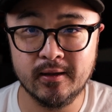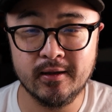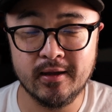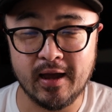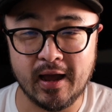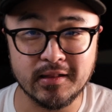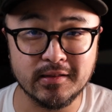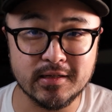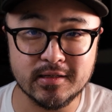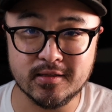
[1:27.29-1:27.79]

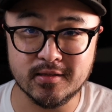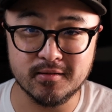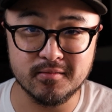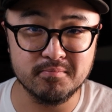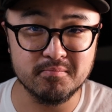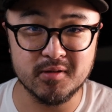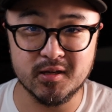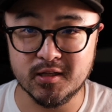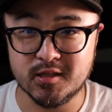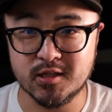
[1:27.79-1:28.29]
At least
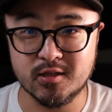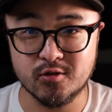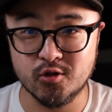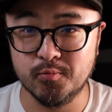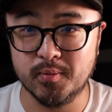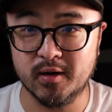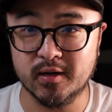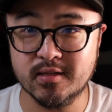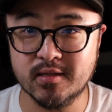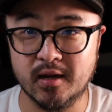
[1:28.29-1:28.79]
it's super
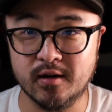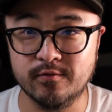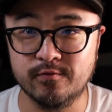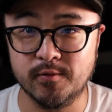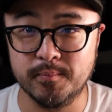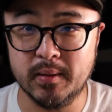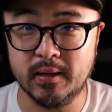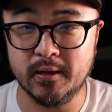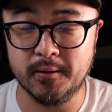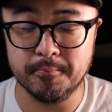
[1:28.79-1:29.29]
exciting for
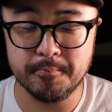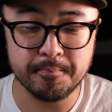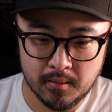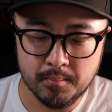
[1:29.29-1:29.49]
me.